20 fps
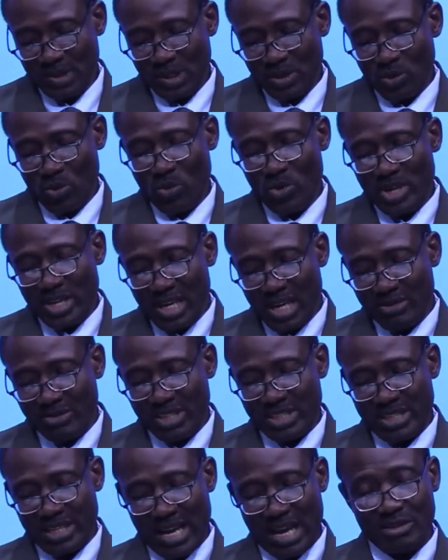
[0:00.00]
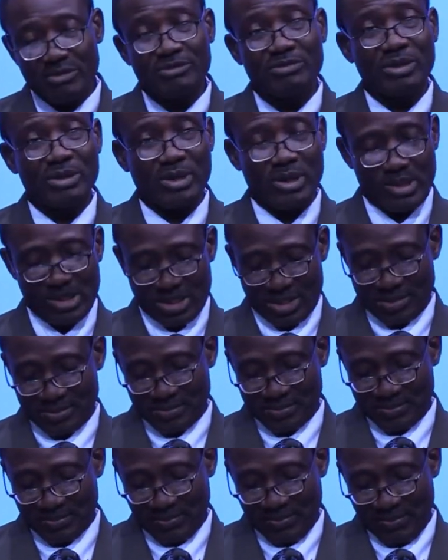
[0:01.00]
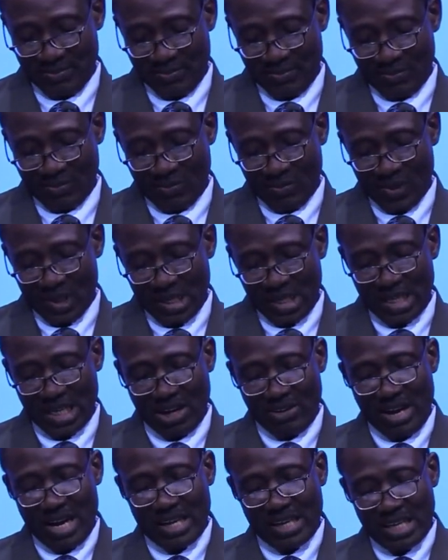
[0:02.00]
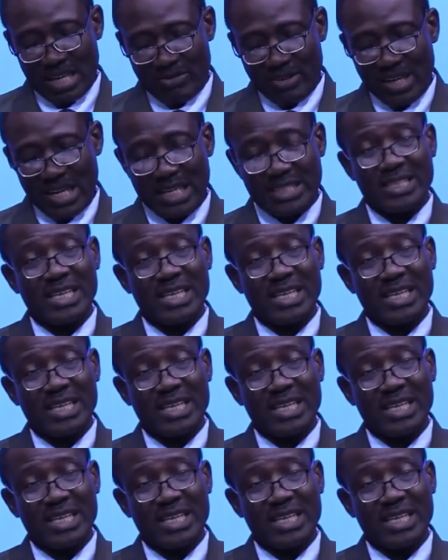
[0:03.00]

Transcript: who gave his life for us. In our giving at